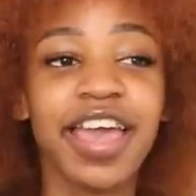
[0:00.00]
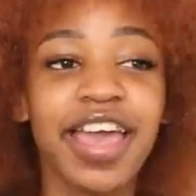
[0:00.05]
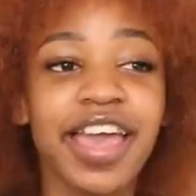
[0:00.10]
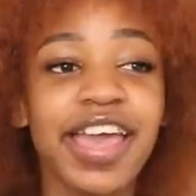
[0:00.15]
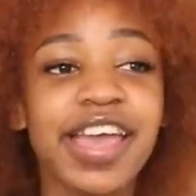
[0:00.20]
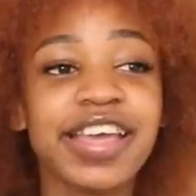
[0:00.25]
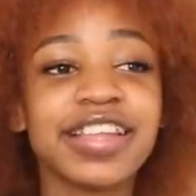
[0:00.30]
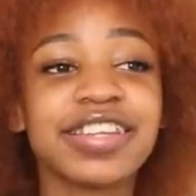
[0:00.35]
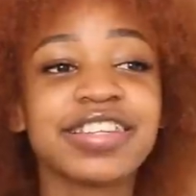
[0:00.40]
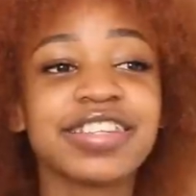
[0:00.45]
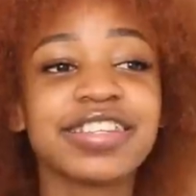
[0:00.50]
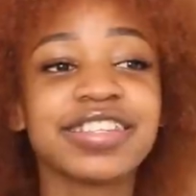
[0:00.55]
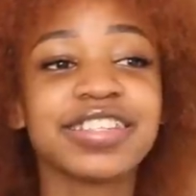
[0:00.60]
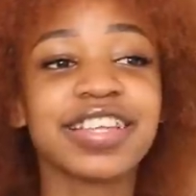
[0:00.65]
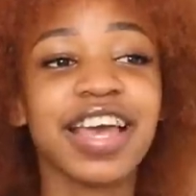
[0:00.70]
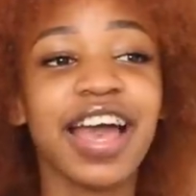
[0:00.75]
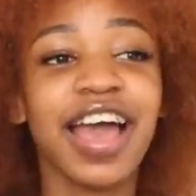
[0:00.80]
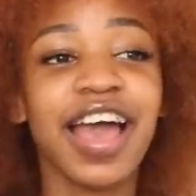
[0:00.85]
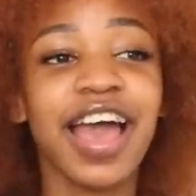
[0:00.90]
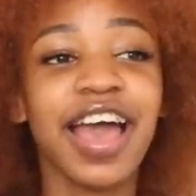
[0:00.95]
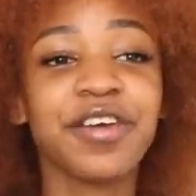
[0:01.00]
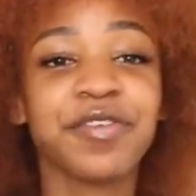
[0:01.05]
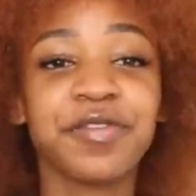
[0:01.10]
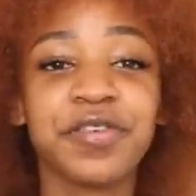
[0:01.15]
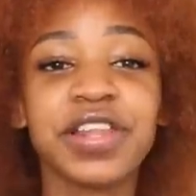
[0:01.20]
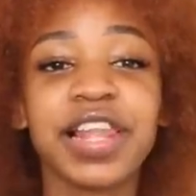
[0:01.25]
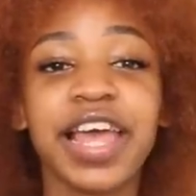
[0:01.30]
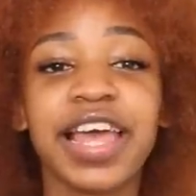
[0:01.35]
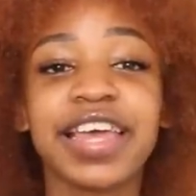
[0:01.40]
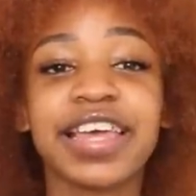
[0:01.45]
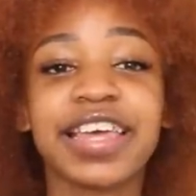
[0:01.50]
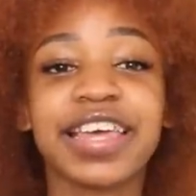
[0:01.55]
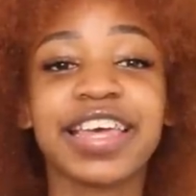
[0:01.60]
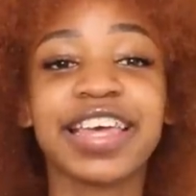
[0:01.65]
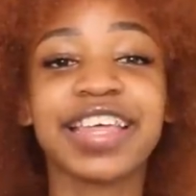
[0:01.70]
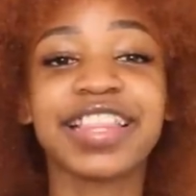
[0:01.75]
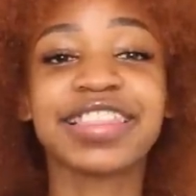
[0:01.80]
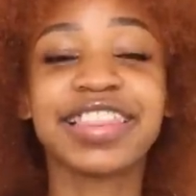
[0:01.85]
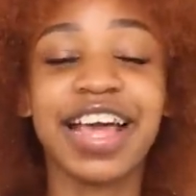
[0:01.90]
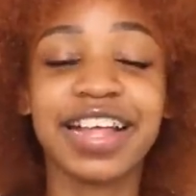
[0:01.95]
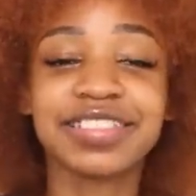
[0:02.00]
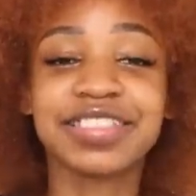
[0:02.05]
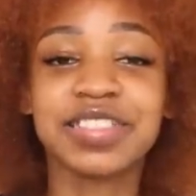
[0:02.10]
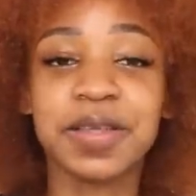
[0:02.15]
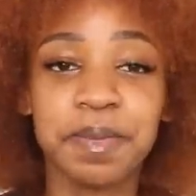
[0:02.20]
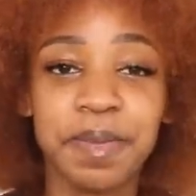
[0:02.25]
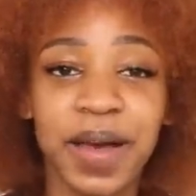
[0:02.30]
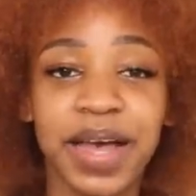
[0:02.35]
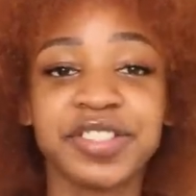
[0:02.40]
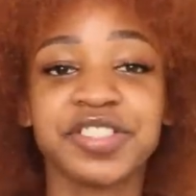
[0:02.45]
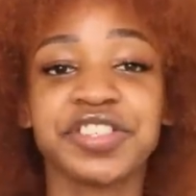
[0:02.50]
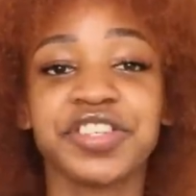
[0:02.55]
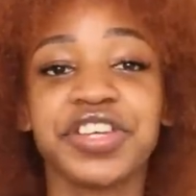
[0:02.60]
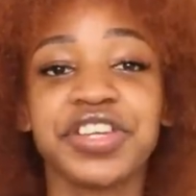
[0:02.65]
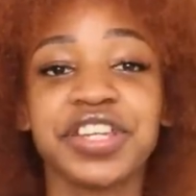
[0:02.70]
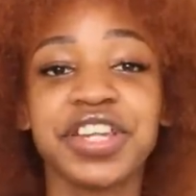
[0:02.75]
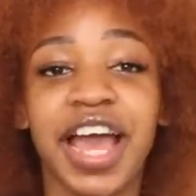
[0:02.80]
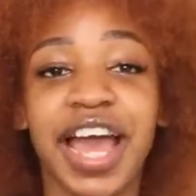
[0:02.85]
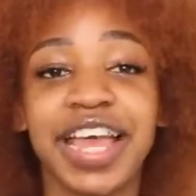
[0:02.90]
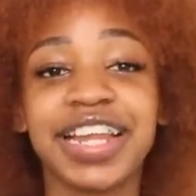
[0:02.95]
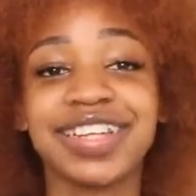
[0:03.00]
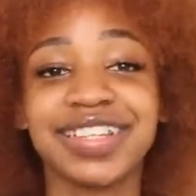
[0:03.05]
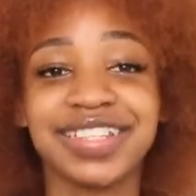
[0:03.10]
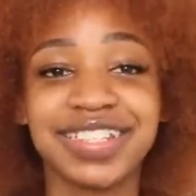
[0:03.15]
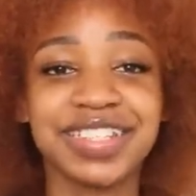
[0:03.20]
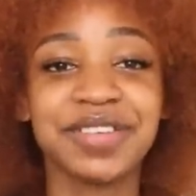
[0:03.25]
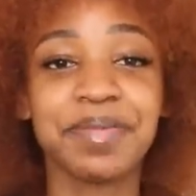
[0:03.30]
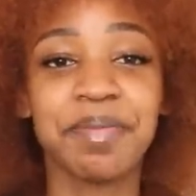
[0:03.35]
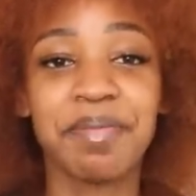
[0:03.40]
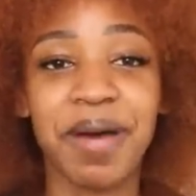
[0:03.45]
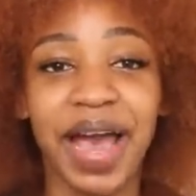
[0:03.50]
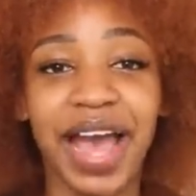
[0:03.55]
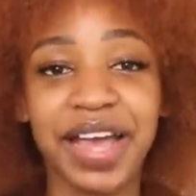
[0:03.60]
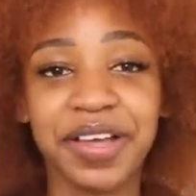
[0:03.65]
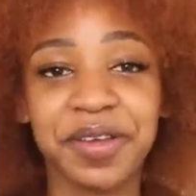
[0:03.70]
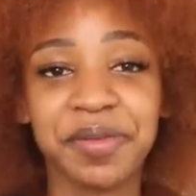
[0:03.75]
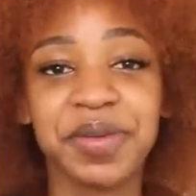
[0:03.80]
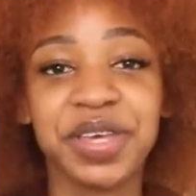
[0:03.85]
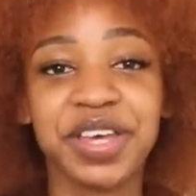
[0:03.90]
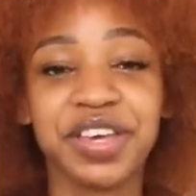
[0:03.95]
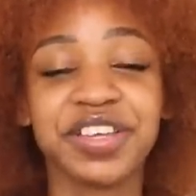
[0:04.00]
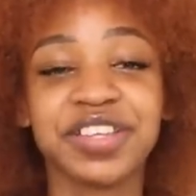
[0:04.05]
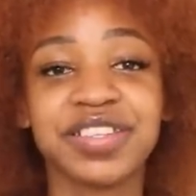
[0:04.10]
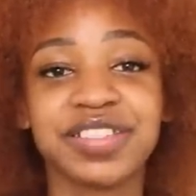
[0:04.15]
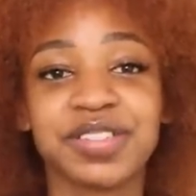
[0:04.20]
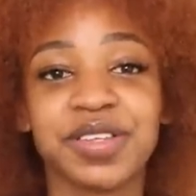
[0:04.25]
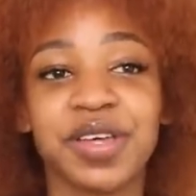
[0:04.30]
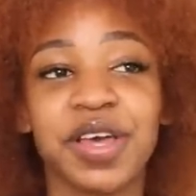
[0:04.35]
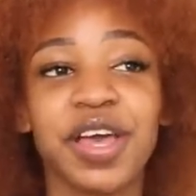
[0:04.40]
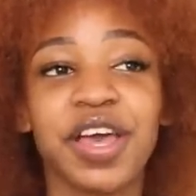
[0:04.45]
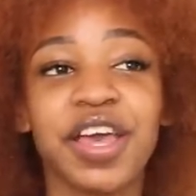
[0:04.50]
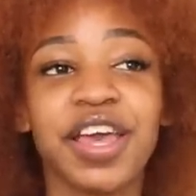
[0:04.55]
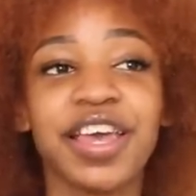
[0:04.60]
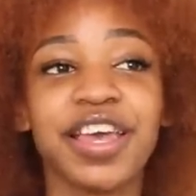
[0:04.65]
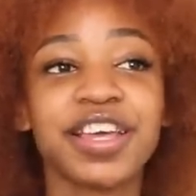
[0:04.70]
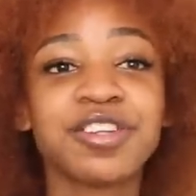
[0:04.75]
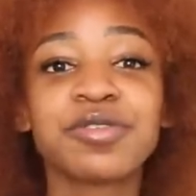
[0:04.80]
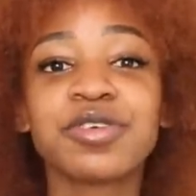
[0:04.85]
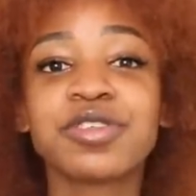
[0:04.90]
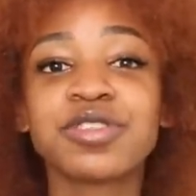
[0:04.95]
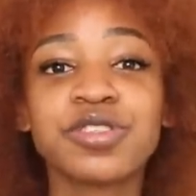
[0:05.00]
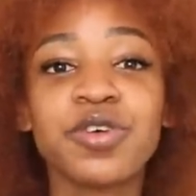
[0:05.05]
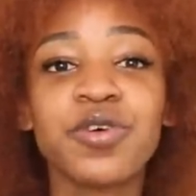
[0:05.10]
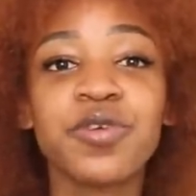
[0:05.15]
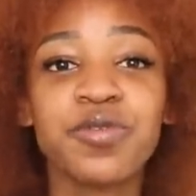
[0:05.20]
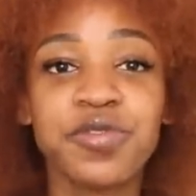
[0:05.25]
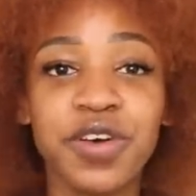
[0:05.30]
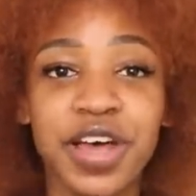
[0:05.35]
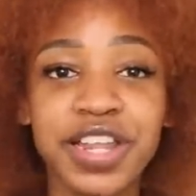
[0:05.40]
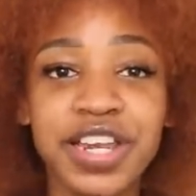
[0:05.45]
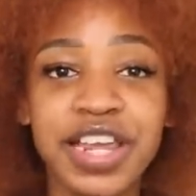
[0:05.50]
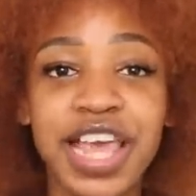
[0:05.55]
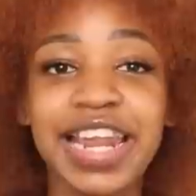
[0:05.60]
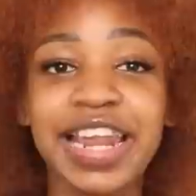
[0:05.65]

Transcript: And I feel like that's the passion I need back, because it was so fun.